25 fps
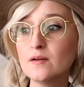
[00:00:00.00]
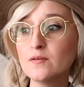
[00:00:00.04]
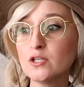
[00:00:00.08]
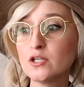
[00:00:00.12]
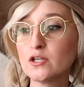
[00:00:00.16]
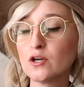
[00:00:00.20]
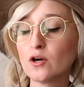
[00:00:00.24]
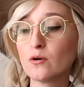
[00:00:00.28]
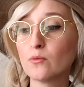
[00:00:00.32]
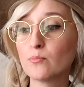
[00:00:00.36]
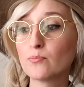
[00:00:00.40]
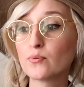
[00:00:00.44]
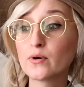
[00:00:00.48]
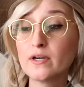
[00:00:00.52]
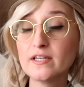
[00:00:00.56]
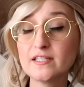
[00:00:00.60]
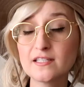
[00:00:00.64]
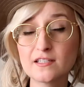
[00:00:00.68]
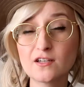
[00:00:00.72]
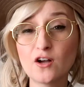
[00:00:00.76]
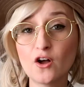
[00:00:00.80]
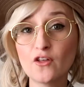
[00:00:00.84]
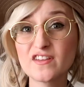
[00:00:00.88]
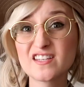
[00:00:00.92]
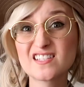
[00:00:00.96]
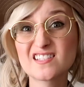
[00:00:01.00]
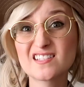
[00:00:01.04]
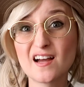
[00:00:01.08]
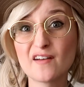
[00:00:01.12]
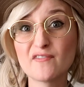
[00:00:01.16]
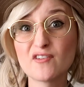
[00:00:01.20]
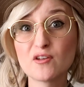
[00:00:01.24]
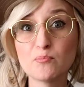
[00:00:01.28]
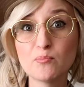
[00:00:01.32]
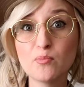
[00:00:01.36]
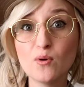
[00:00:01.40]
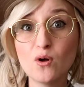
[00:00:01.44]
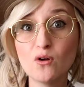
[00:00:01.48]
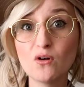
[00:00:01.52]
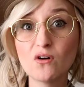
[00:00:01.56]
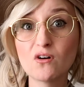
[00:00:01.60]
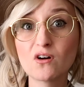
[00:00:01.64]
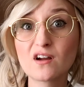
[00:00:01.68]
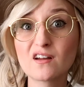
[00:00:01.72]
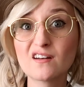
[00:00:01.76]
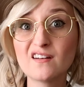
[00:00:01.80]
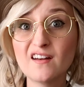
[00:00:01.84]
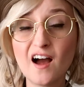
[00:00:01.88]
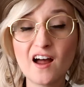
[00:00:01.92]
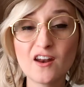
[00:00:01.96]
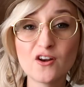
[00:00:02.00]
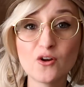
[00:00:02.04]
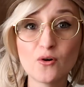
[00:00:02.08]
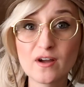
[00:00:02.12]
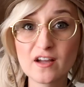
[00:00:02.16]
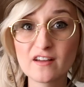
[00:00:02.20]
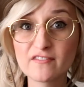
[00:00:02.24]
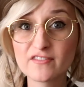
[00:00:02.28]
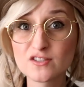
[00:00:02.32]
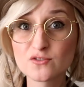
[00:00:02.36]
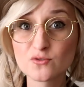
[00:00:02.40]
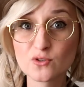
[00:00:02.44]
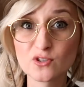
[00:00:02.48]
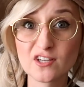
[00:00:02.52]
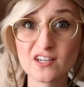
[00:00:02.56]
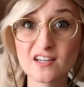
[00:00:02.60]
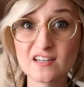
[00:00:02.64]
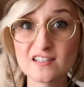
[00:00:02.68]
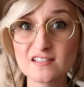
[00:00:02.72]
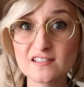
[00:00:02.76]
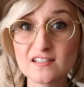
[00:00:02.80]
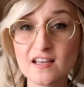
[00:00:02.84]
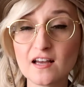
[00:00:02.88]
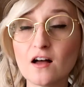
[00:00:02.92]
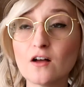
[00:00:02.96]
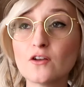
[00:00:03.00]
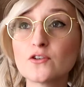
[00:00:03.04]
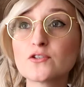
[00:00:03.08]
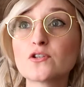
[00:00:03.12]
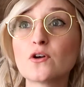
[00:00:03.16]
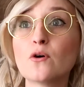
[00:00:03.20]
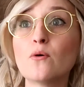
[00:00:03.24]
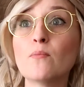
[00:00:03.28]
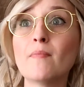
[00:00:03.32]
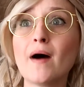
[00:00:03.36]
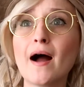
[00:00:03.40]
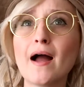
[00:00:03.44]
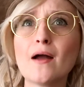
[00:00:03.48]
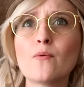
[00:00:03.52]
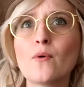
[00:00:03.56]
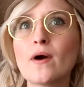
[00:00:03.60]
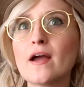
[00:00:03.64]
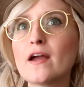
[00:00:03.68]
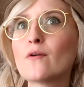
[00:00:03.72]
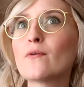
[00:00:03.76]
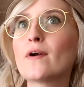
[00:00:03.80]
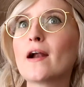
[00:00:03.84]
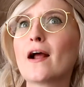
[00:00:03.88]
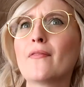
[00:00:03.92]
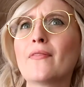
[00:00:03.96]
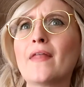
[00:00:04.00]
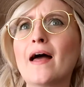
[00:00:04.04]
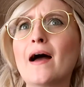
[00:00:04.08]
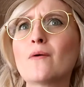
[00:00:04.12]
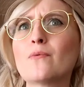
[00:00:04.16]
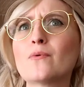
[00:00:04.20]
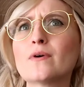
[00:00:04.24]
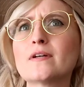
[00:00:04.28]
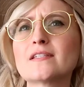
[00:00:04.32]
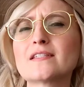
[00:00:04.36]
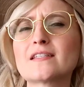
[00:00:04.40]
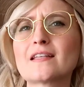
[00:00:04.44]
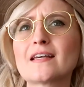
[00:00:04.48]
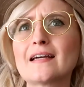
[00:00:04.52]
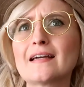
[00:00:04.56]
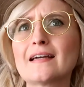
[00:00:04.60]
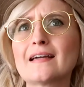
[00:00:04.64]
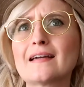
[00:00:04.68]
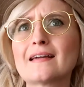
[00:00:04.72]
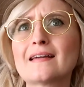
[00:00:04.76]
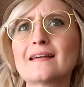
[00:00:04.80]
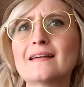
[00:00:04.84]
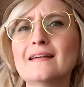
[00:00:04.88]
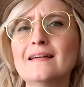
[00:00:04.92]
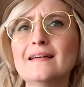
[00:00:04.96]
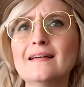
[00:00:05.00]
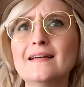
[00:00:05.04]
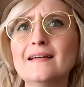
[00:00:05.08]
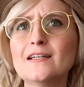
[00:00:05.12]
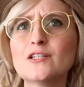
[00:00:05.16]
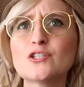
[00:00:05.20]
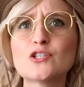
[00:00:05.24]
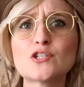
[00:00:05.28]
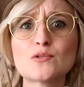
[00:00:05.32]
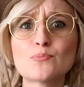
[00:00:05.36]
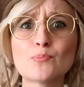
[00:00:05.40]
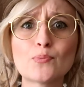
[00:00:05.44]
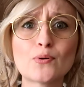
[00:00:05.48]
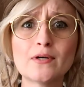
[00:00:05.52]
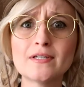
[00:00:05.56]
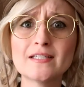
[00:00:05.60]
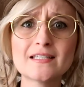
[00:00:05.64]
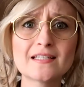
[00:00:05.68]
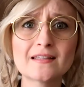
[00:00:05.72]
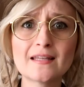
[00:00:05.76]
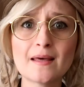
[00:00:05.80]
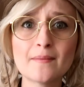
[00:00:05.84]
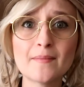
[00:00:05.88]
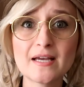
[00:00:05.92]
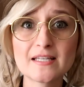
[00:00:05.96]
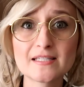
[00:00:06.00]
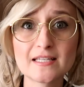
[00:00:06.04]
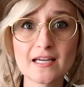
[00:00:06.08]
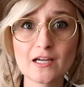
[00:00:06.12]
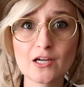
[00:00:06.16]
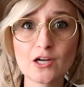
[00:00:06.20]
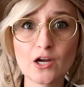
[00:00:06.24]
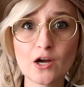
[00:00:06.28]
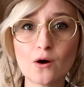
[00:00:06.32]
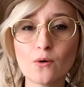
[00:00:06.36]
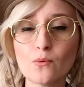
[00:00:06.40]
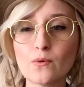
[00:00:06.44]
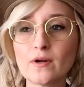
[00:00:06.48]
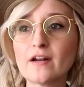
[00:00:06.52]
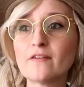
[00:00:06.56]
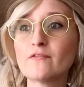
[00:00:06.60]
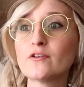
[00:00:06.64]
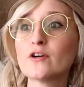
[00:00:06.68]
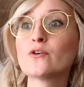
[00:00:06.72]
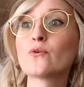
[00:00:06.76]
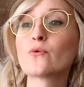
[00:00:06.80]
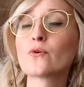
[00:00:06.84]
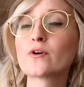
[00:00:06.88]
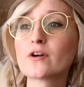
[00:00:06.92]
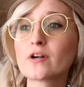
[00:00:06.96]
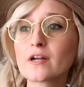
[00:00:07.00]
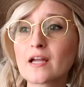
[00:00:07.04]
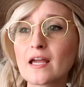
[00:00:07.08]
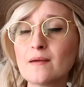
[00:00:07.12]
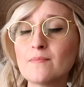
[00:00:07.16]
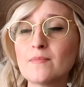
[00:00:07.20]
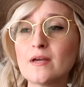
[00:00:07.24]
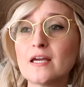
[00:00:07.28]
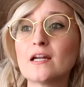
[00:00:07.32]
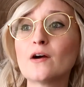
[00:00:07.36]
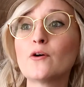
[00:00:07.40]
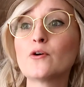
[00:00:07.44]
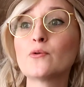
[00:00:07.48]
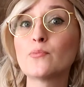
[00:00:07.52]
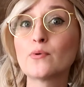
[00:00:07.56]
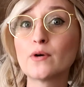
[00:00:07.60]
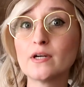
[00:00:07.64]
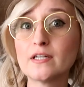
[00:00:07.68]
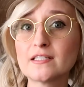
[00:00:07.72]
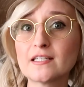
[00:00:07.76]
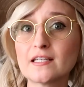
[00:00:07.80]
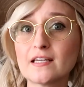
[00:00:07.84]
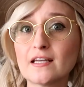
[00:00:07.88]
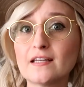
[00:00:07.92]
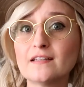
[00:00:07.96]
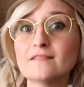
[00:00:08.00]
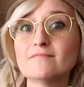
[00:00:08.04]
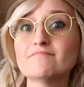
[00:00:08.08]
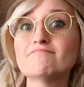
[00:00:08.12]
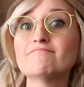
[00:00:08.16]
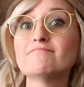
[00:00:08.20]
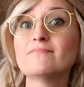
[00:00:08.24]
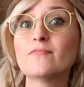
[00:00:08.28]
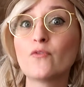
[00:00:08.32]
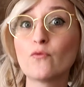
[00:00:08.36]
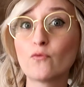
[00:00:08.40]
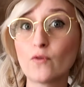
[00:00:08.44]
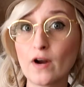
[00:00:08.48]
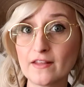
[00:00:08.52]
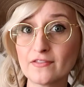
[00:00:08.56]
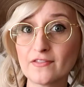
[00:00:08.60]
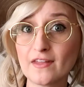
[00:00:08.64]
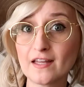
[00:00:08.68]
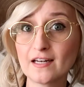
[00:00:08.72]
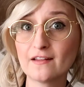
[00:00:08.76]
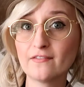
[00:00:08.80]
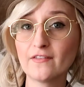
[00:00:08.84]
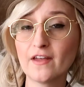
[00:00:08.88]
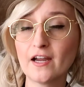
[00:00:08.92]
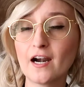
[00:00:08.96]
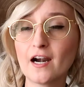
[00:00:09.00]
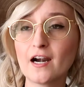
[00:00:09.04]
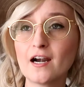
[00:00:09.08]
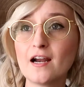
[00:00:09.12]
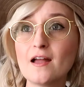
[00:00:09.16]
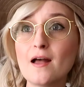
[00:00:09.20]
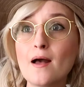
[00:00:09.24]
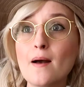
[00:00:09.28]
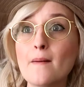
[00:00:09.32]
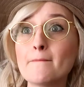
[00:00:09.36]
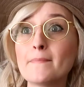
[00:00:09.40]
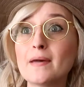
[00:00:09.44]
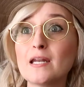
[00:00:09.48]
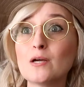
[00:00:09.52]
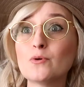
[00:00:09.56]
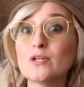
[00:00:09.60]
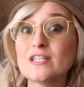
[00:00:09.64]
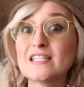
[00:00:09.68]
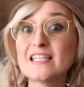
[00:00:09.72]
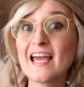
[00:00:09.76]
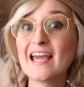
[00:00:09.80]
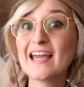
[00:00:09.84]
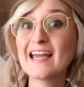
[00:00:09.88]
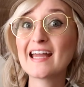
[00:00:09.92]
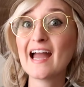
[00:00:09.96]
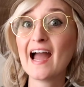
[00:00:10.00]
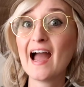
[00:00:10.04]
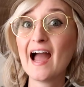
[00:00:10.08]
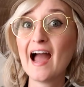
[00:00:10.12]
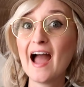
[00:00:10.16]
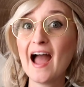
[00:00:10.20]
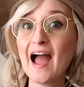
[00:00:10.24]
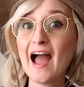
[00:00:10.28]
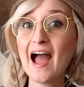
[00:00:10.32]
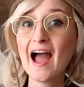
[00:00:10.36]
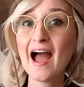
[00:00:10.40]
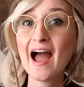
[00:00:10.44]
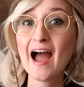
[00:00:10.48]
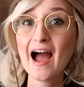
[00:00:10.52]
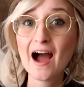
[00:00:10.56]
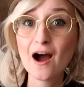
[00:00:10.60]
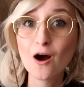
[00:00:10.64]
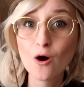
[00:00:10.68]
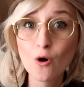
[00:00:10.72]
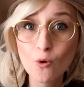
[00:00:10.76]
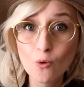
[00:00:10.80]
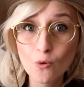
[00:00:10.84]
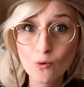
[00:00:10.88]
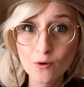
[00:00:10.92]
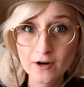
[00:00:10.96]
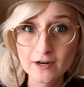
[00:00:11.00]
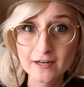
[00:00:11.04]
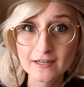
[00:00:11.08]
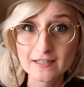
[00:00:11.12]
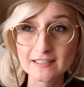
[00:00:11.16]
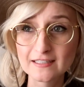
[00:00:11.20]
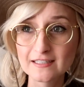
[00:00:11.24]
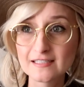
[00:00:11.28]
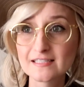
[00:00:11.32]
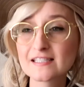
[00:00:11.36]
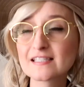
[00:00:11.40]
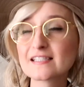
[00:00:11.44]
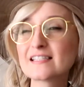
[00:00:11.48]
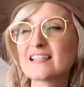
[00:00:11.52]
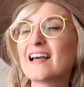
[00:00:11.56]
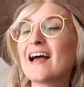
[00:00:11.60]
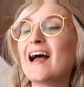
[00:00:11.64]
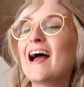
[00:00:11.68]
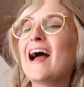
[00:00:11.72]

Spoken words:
you know, printing all this stuff in bulk and not knowing if it's really gonna sell. So my way around that was like just printing them as I go. Whenever an order came in, I would print it right then and there. But it would take hours